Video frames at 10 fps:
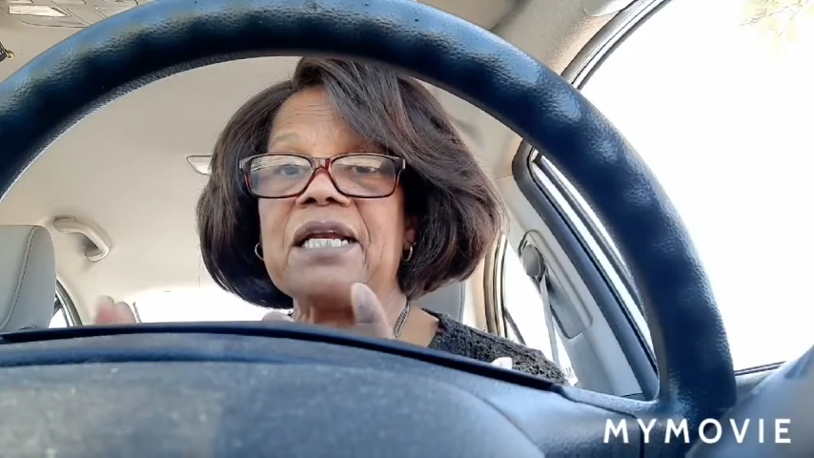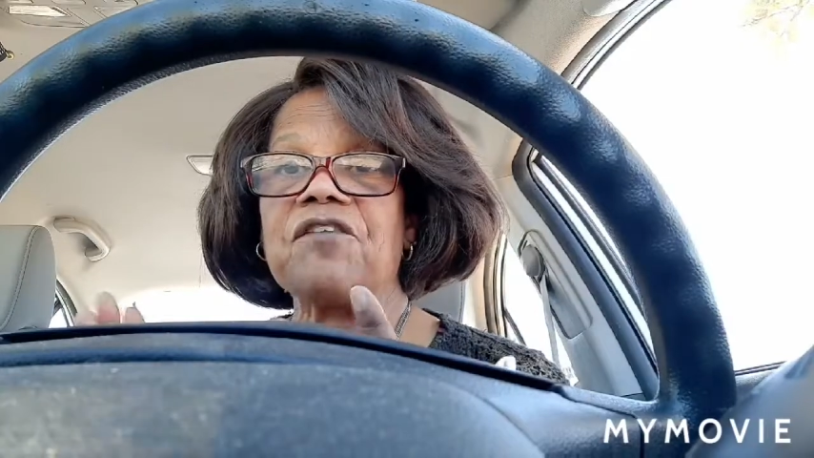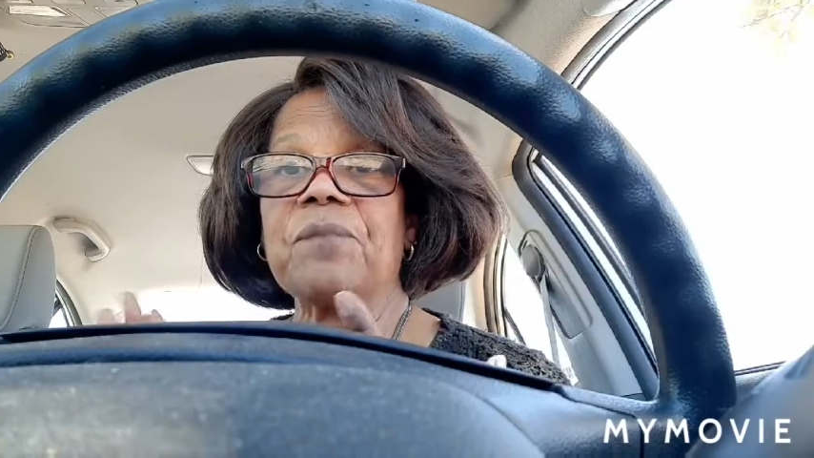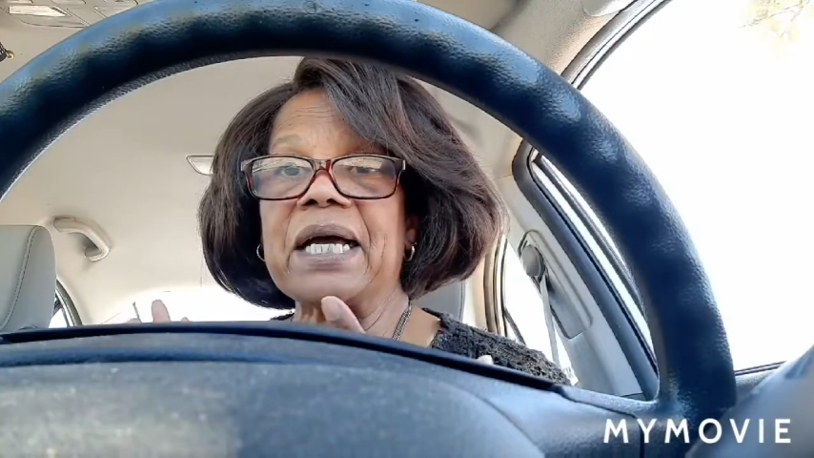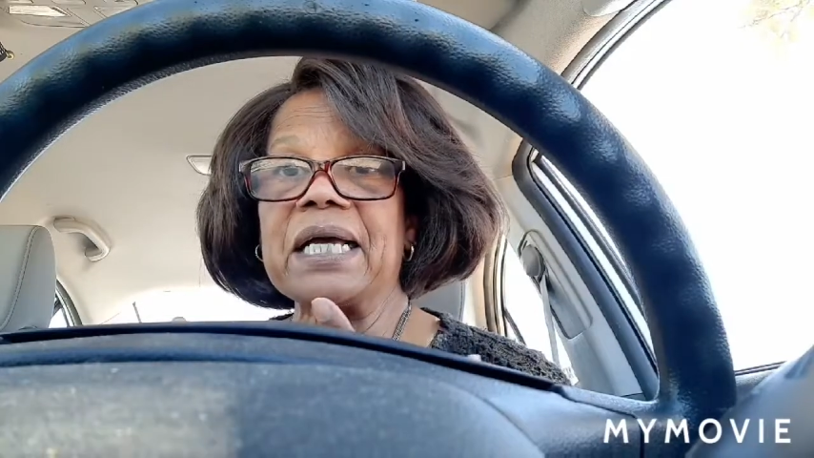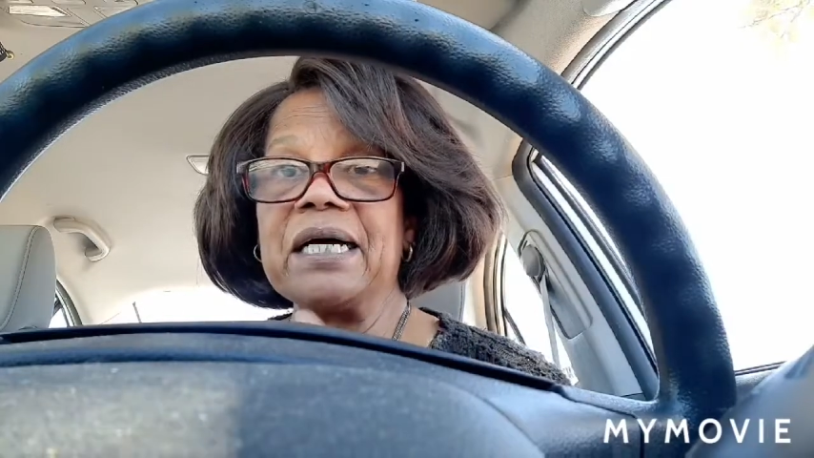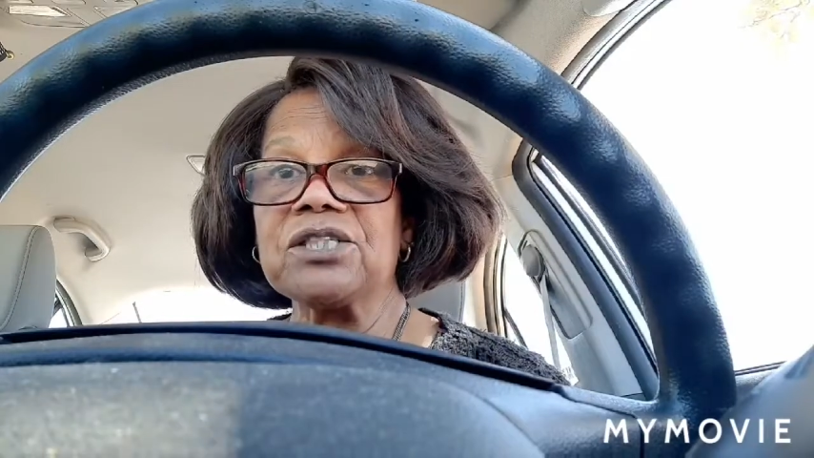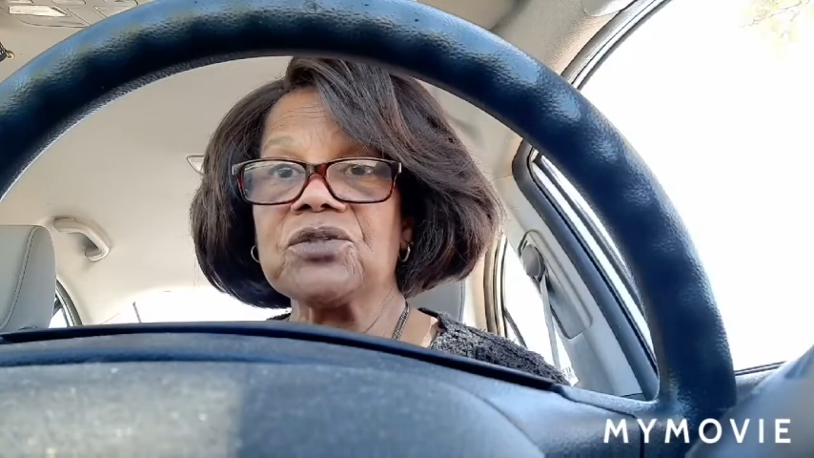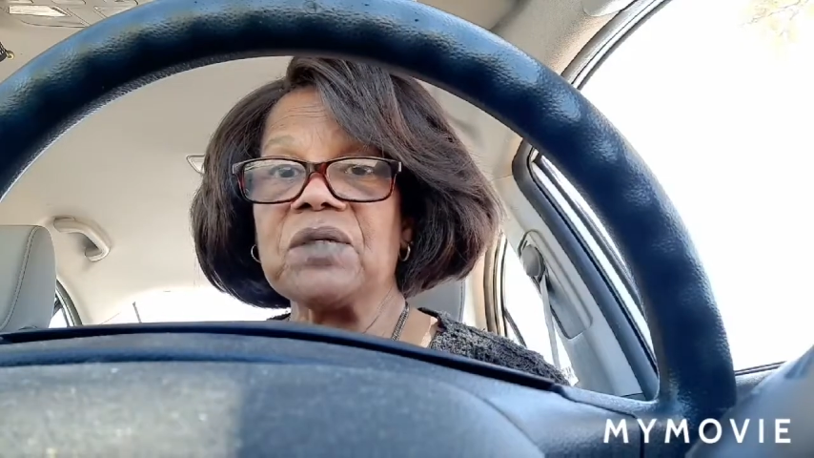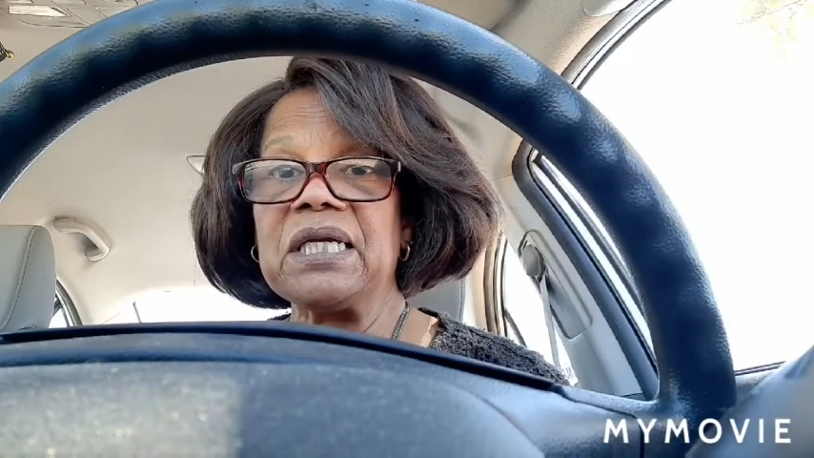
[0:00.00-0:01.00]
love my
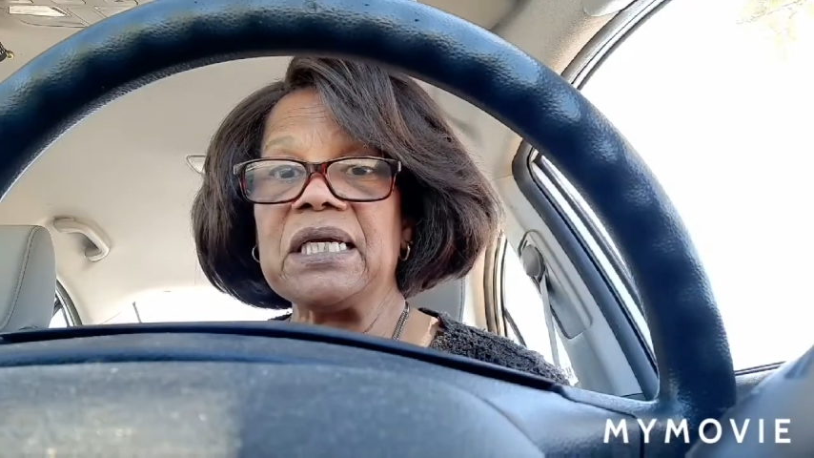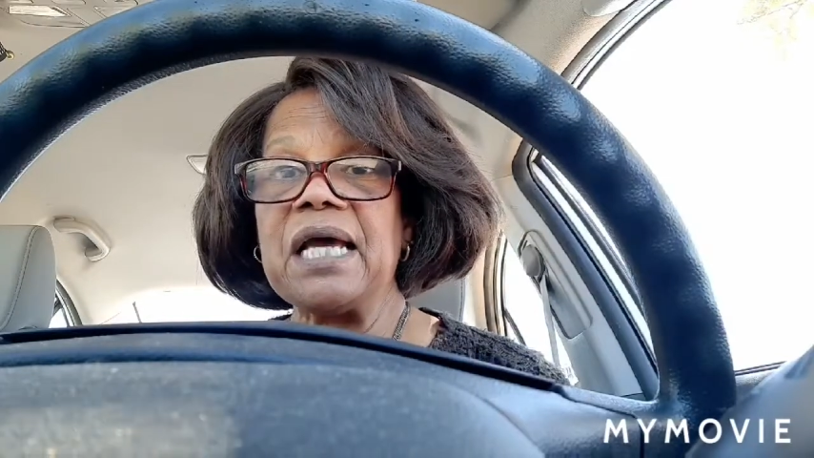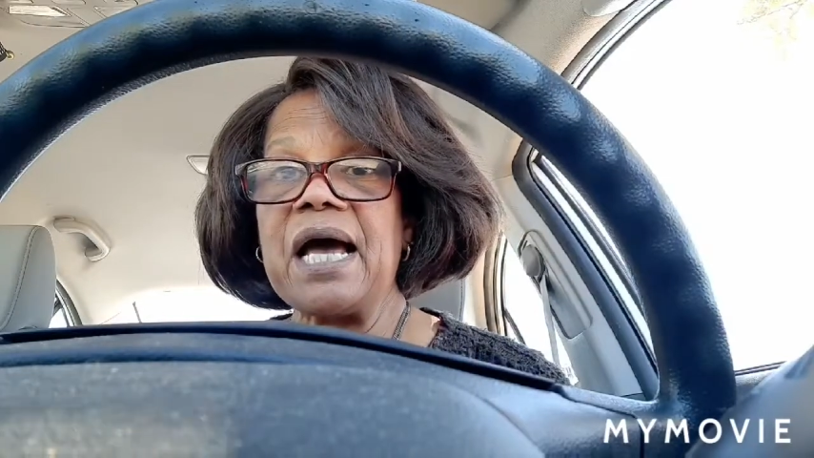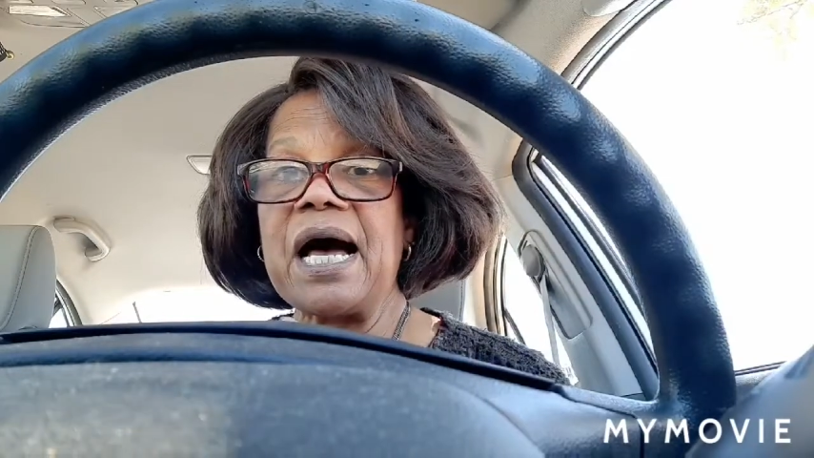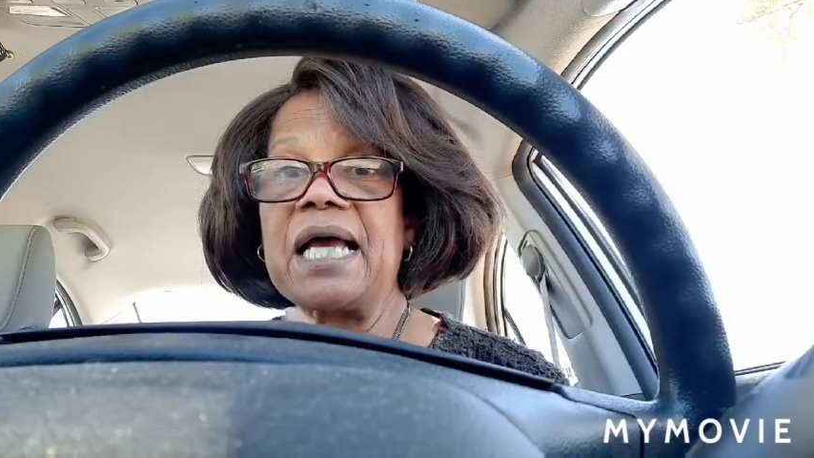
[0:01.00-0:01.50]
country,